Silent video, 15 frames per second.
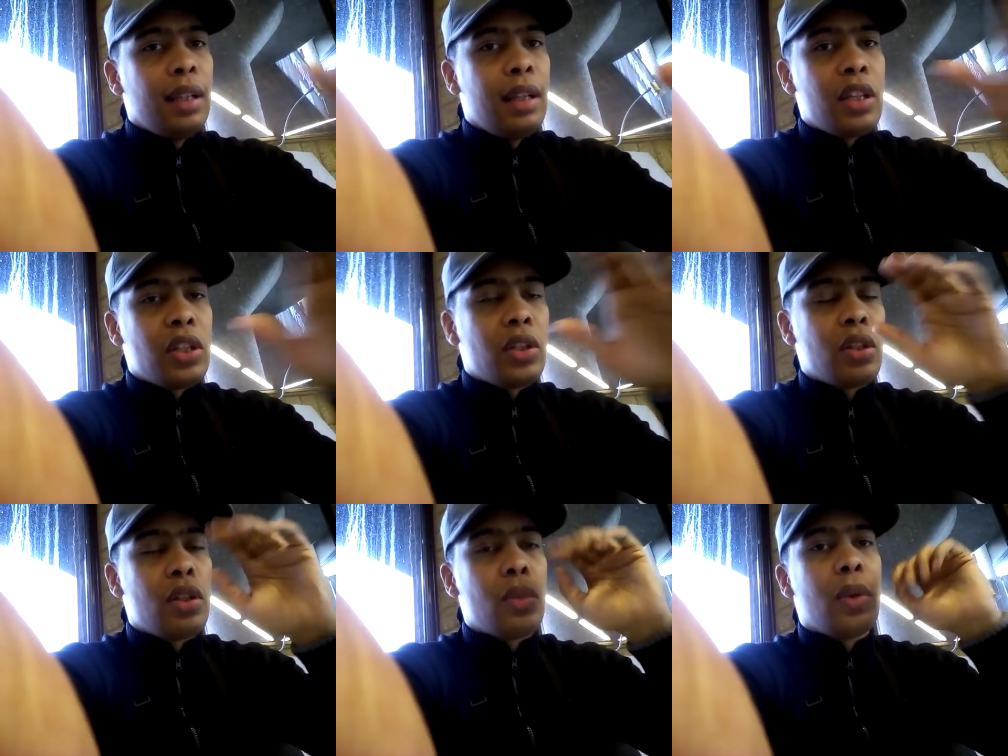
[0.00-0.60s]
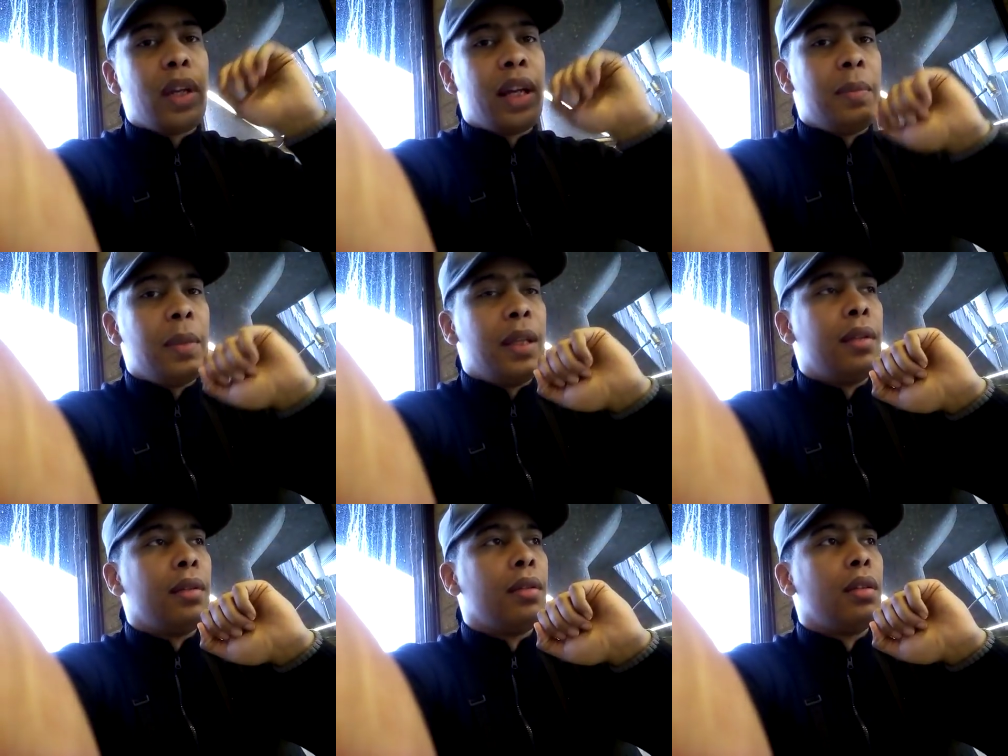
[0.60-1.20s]
This is what I
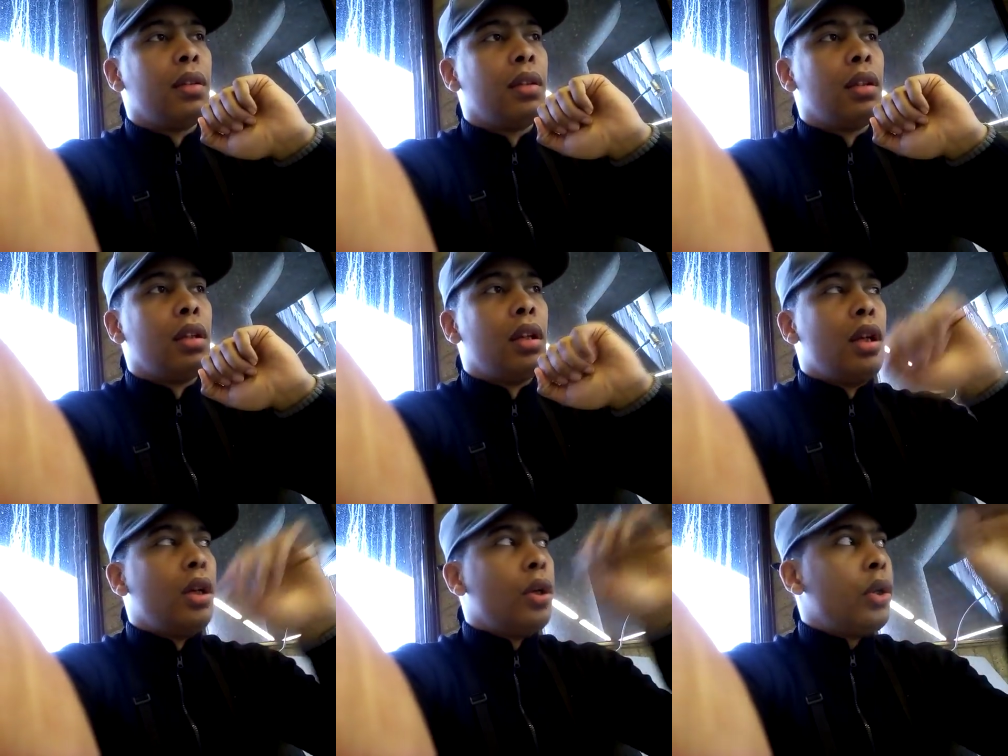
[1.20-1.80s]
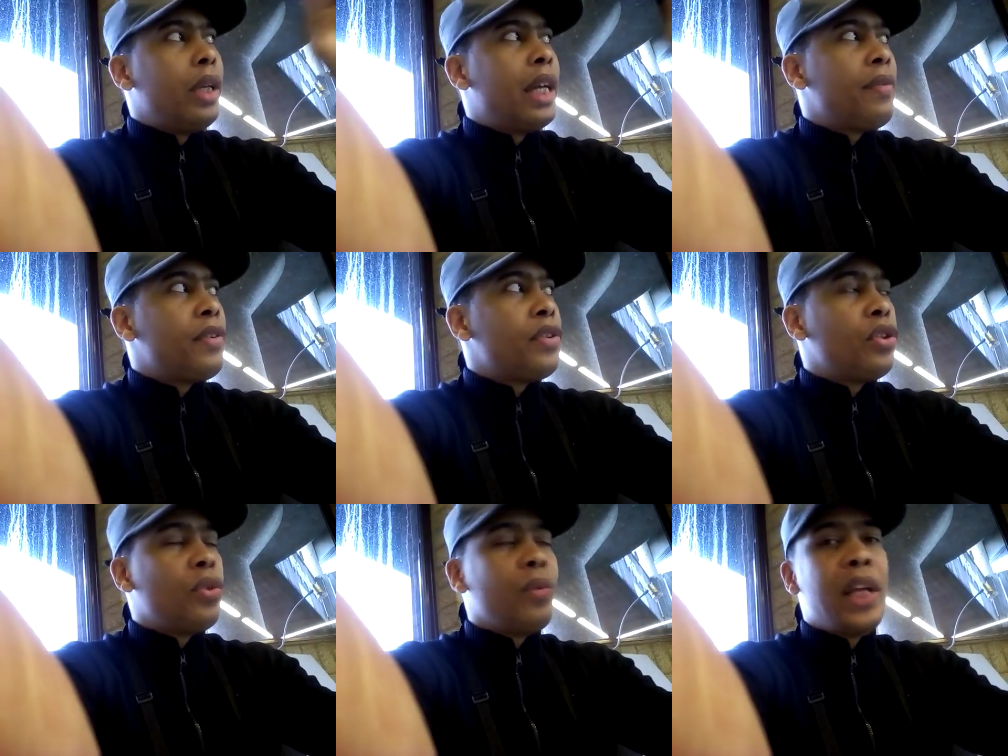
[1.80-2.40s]
mean. We have
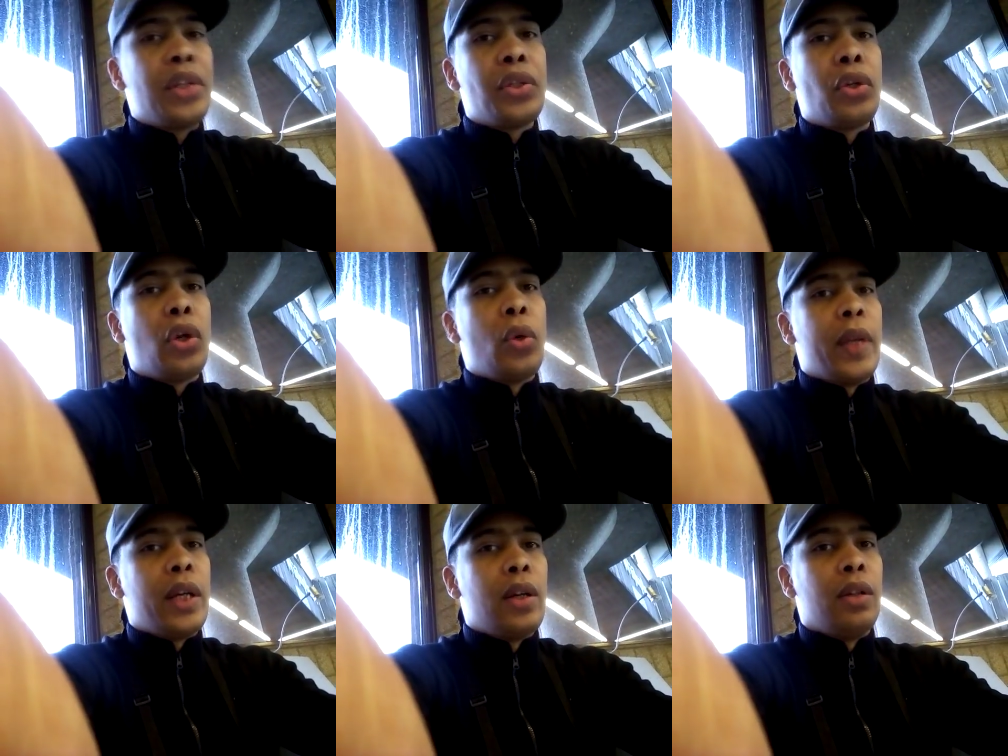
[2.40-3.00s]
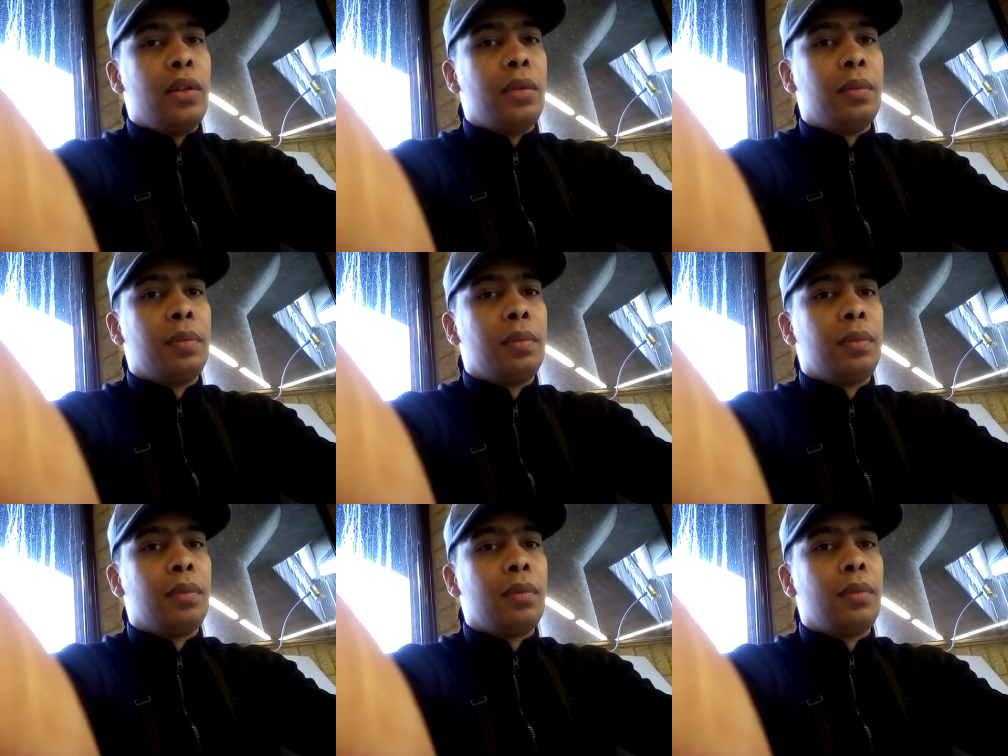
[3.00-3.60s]
a situation going on
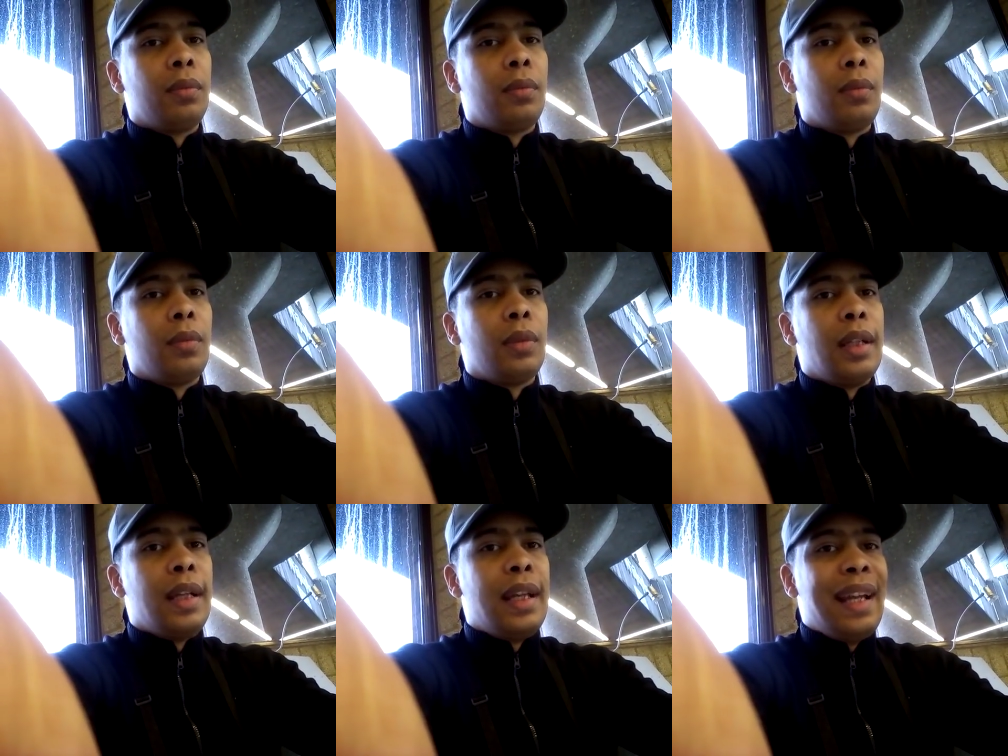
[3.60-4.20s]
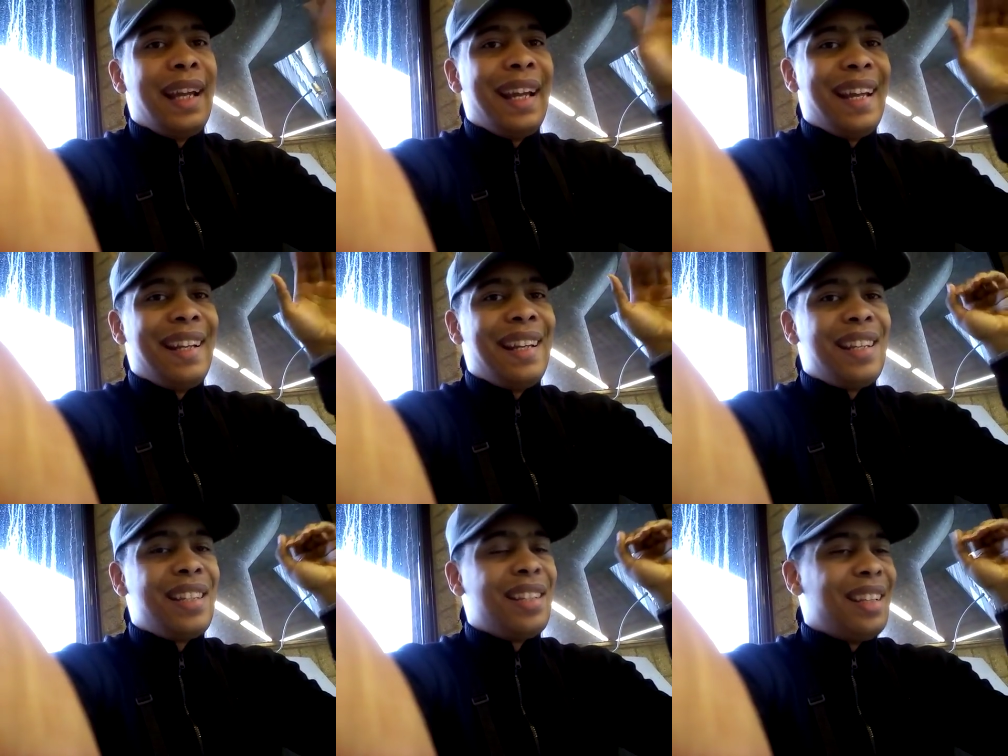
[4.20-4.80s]
and
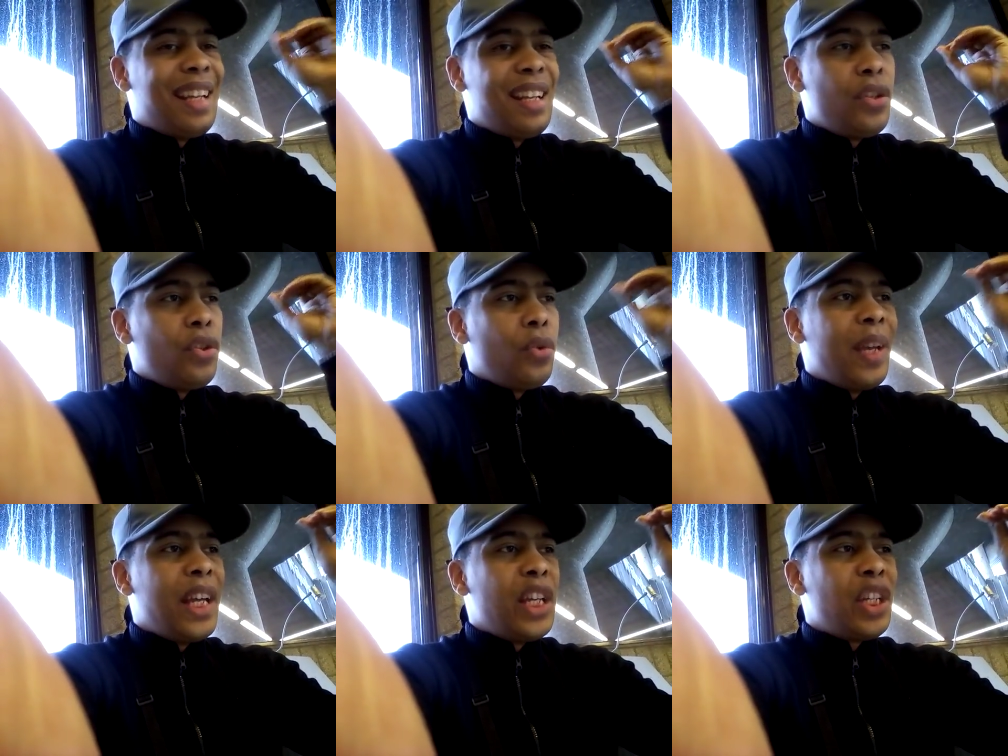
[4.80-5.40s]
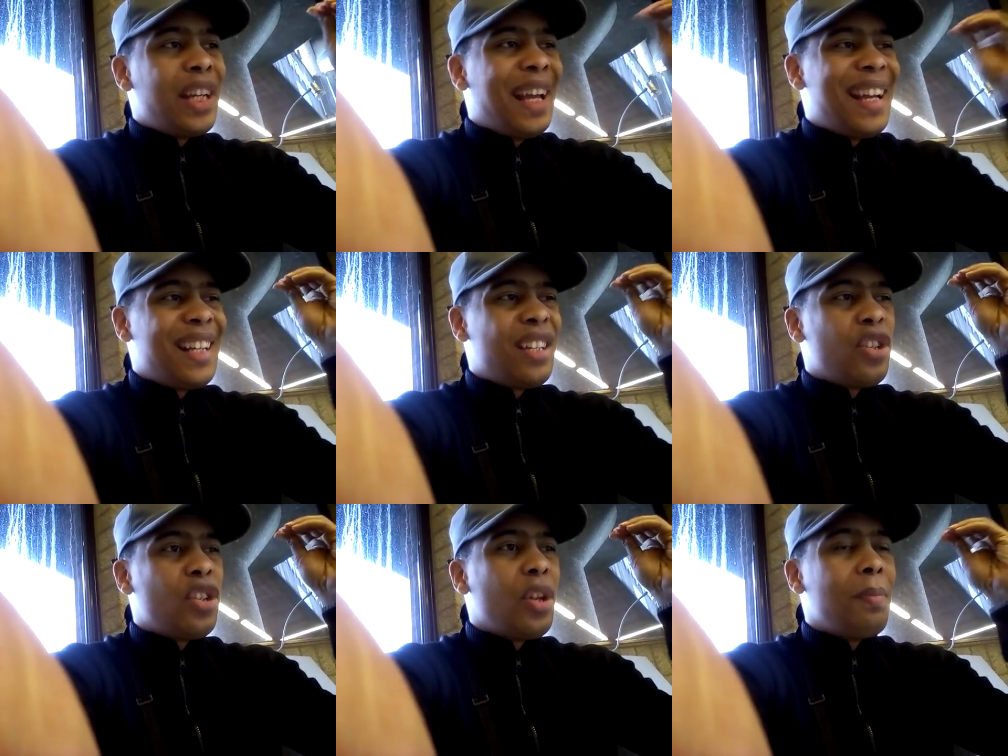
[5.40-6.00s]
that's, that situation
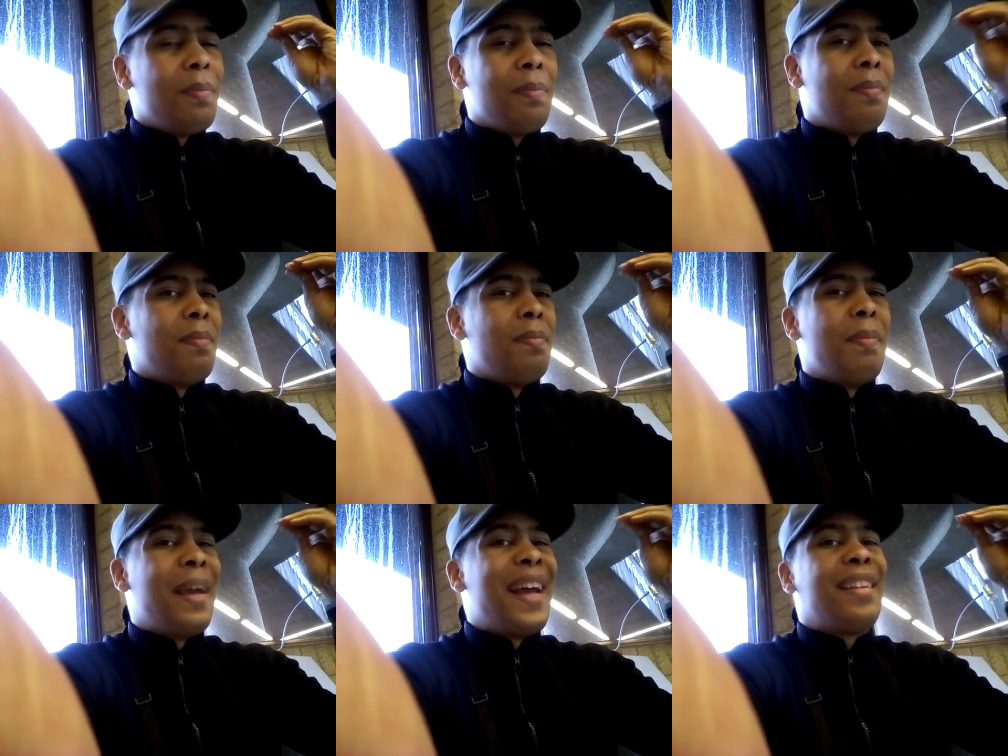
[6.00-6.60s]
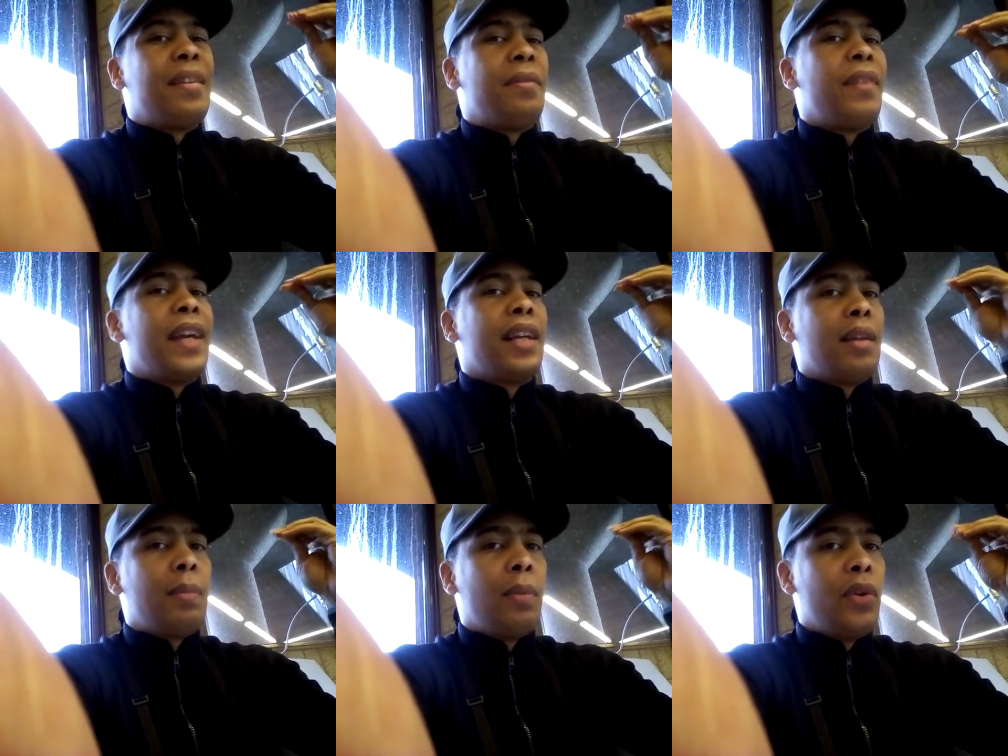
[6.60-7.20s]
has some bad
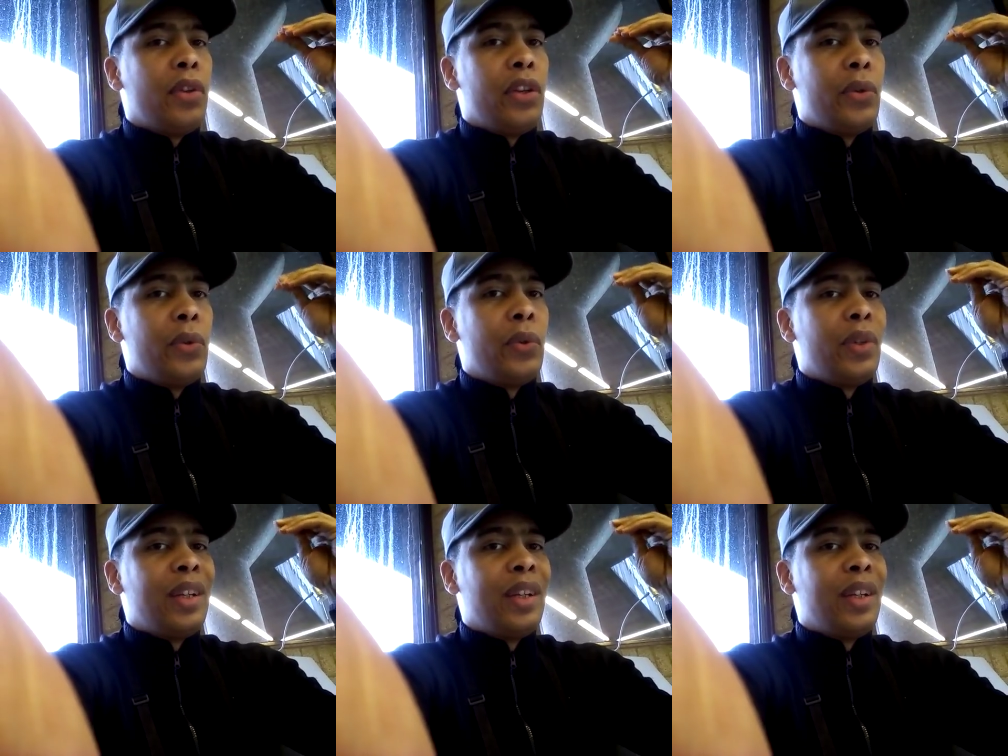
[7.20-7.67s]
effect upon you.